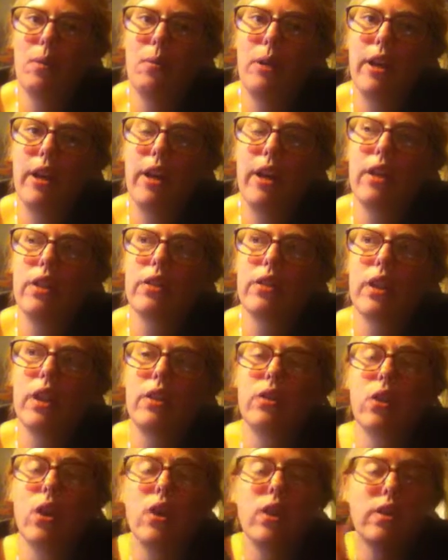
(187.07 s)
because
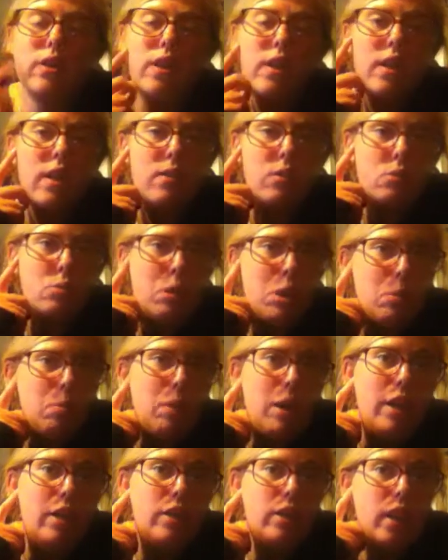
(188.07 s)
as long as it gives me a
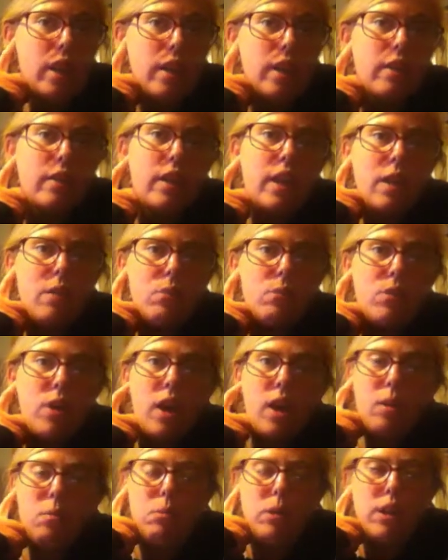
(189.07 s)
paycheck, then I'm
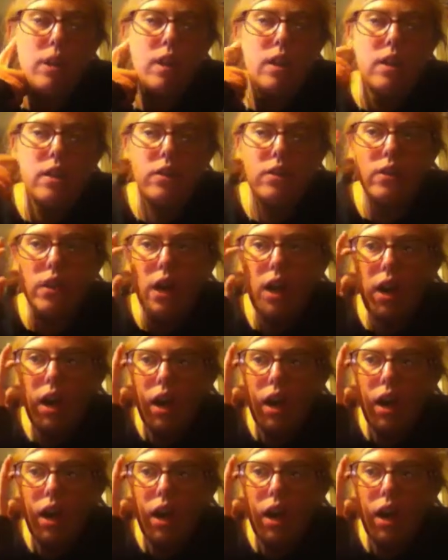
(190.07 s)
fine, because